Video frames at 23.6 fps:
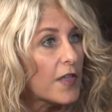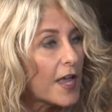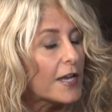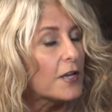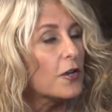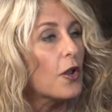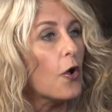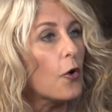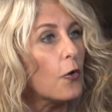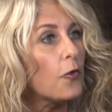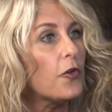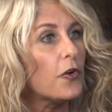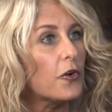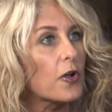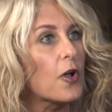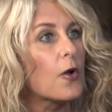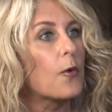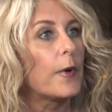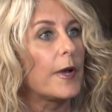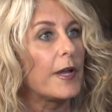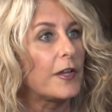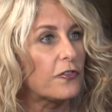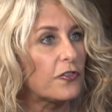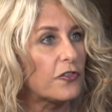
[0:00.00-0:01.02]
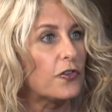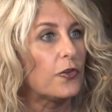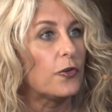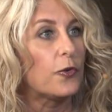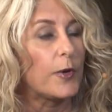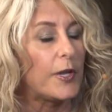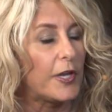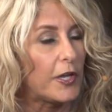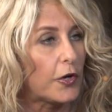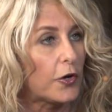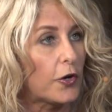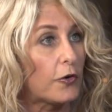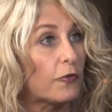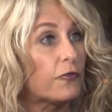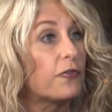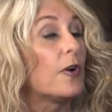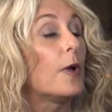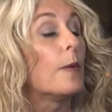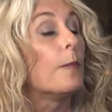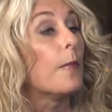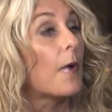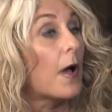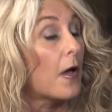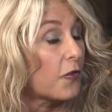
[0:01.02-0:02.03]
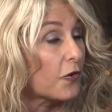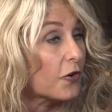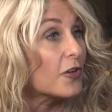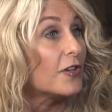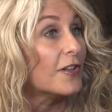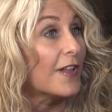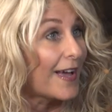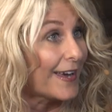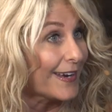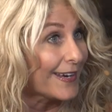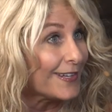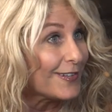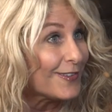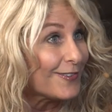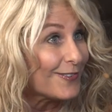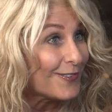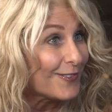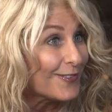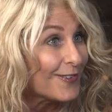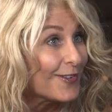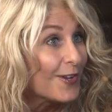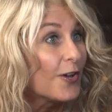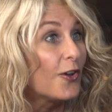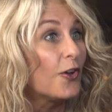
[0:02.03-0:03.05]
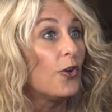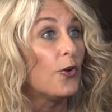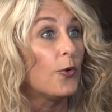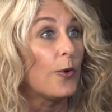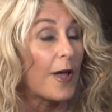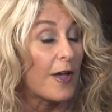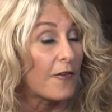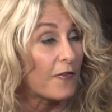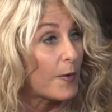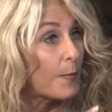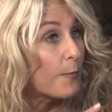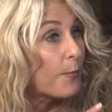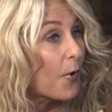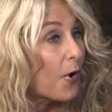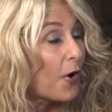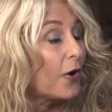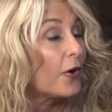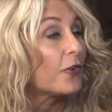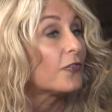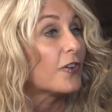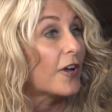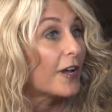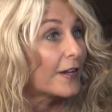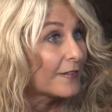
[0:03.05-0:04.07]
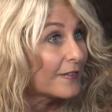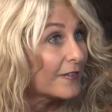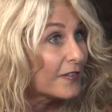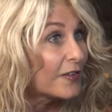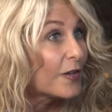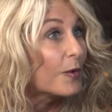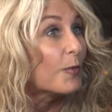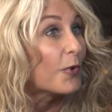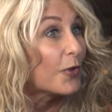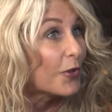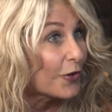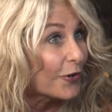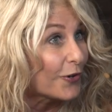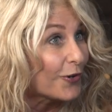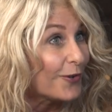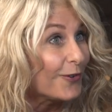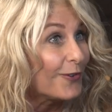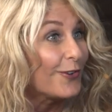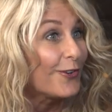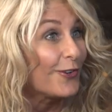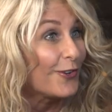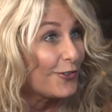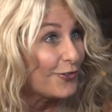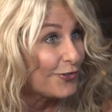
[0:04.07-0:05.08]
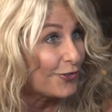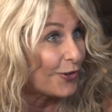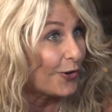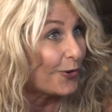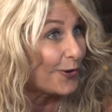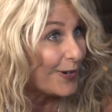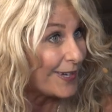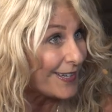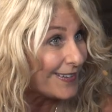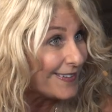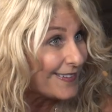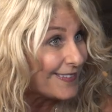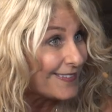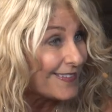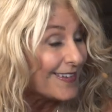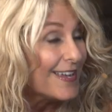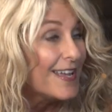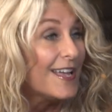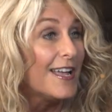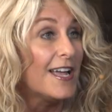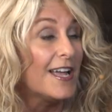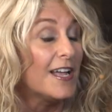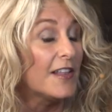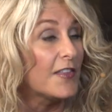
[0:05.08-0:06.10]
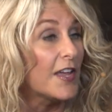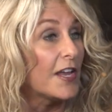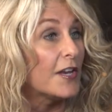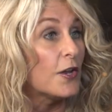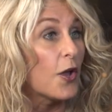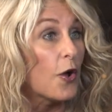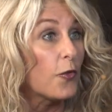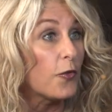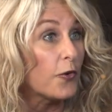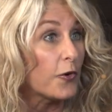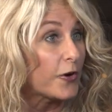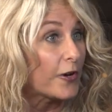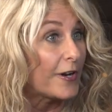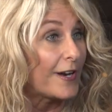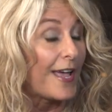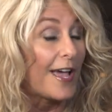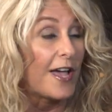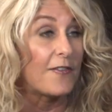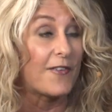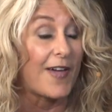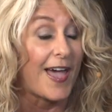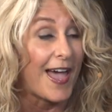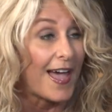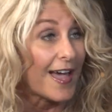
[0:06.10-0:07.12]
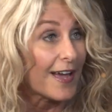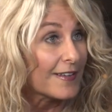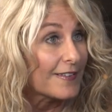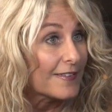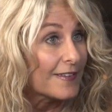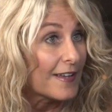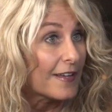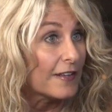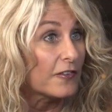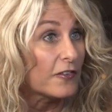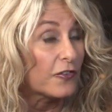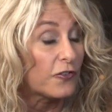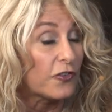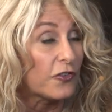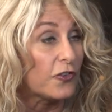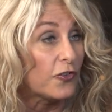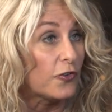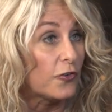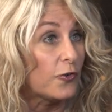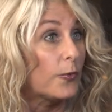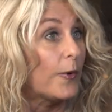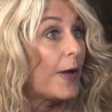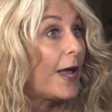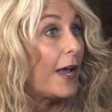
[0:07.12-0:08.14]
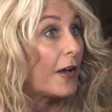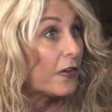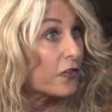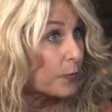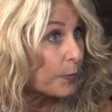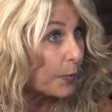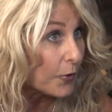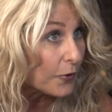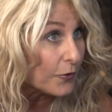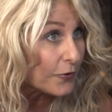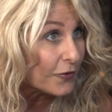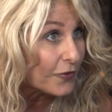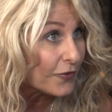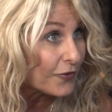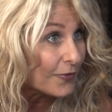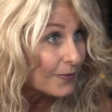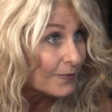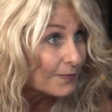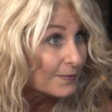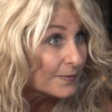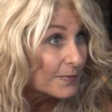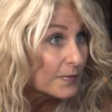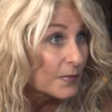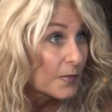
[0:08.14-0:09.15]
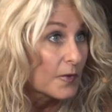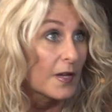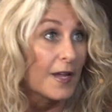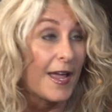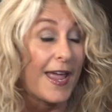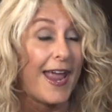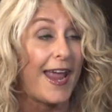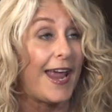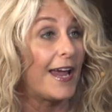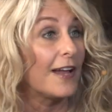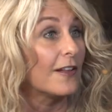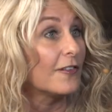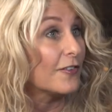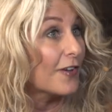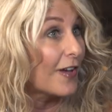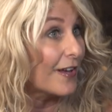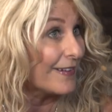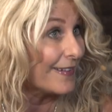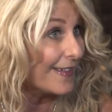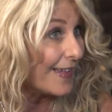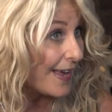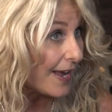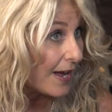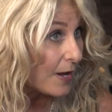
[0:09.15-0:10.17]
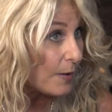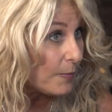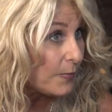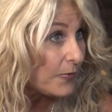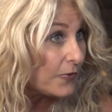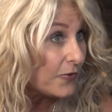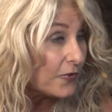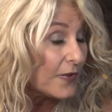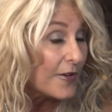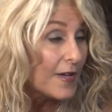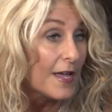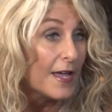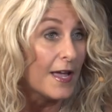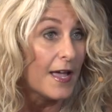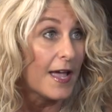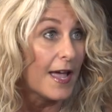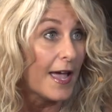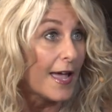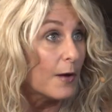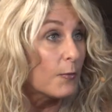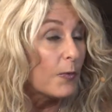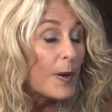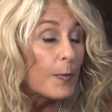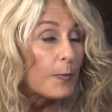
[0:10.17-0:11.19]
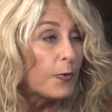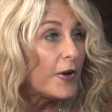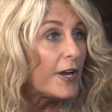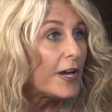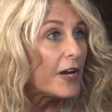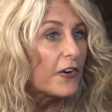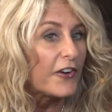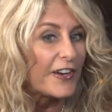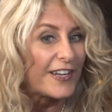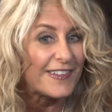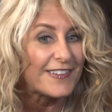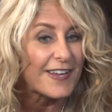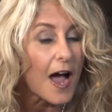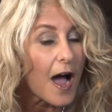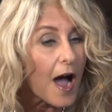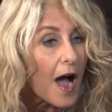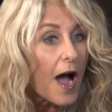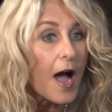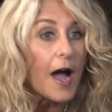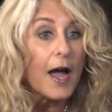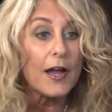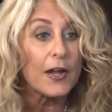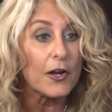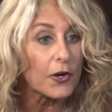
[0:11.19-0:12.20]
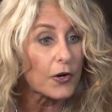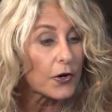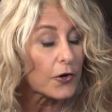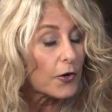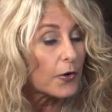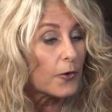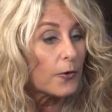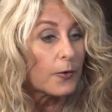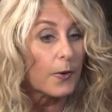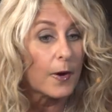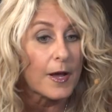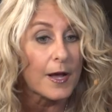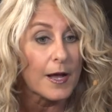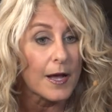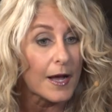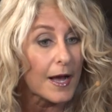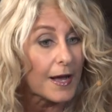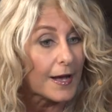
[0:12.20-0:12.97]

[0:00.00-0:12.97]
they know they're going to hear from other clients who have embarked on similar journeys. They know they're going to have access to experts, hands-on labs, and we bring our entire